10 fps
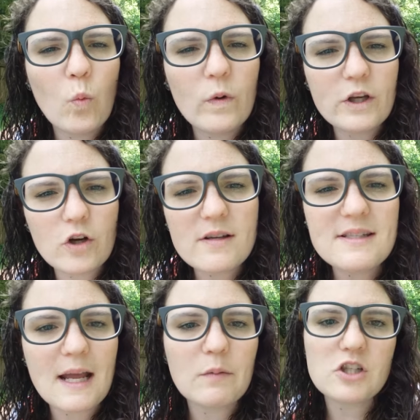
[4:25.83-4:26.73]
When you're
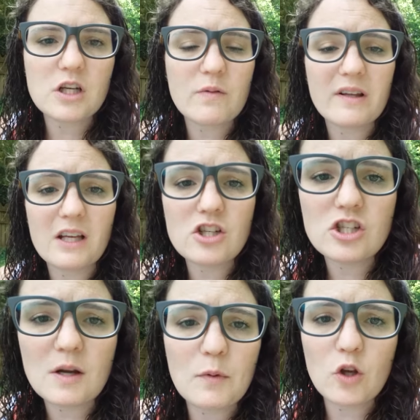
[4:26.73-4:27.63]
establishing a
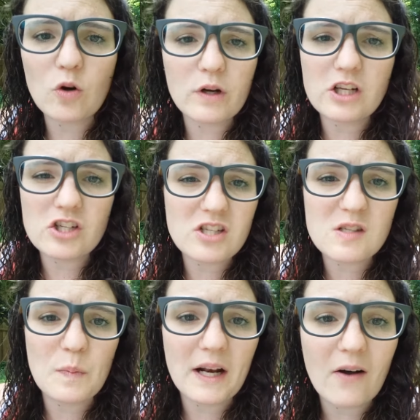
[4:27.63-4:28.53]
relationship, you don't need to just
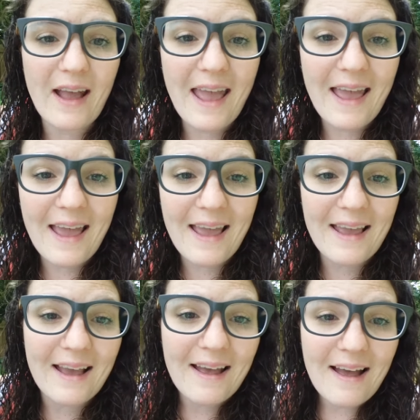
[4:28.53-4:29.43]
spit out,
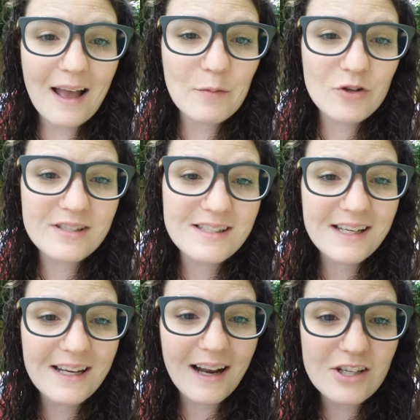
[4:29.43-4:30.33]
hey, I'm
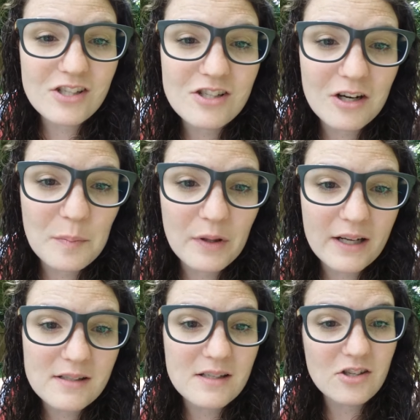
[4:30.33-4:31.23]
Christine, I just started
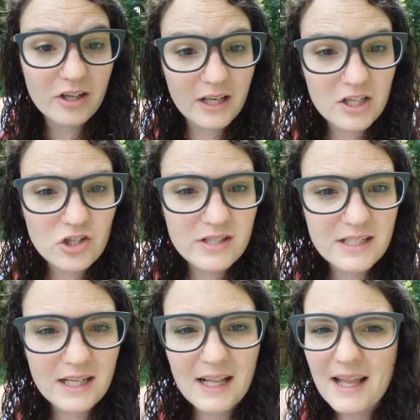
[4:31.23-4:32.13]
Plexus, are you
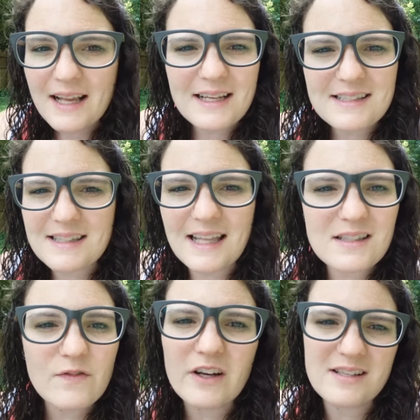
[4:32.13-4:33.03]
interested? Because
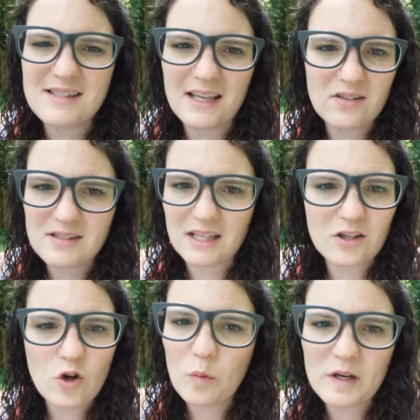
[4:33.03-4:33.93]
that's very salesy.
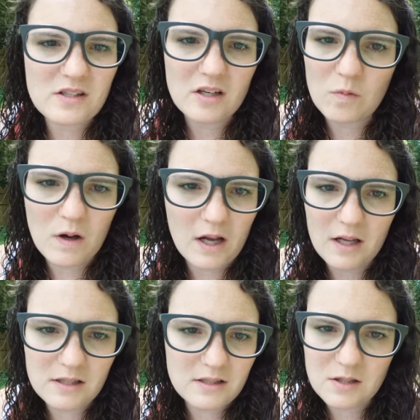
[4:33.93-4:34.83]
Nobody's going to
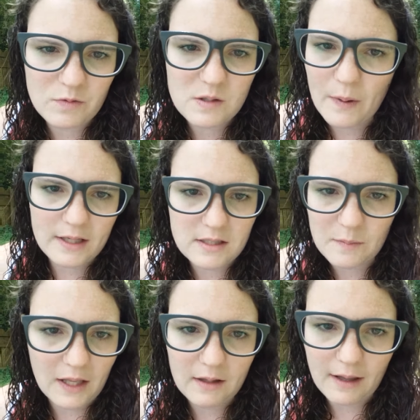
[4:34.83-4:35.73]
want to respond
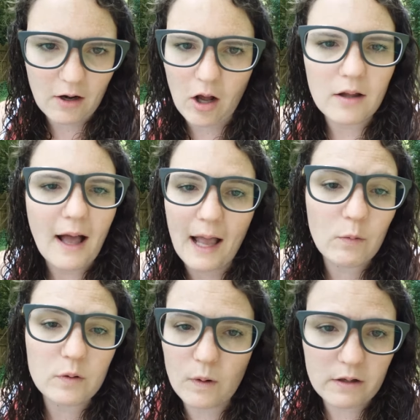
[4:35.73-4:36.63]
to me at all. I
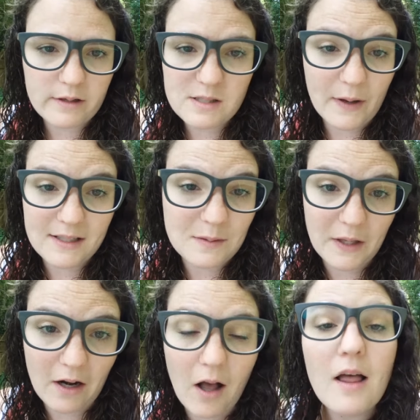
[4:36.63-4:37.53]
wouldn't want to respond to
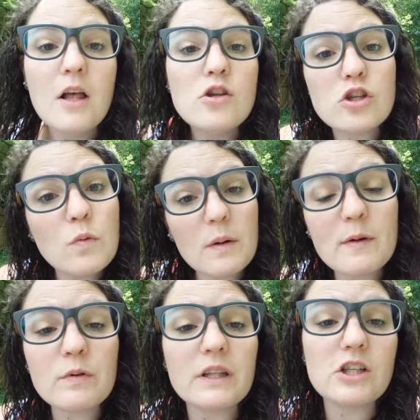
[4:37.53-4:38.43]
me at all. So you want
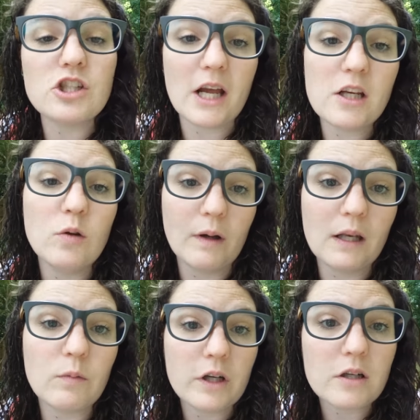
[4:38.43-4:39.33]
to be really
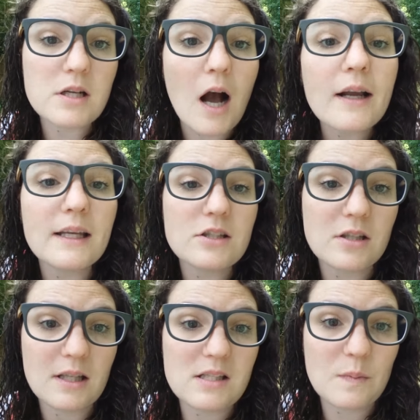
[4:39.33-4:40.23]
genuine when you're talking
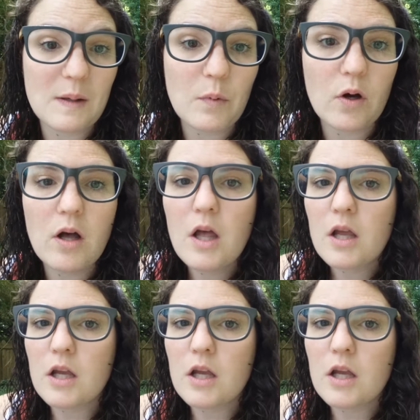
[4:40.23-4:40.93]
to these people.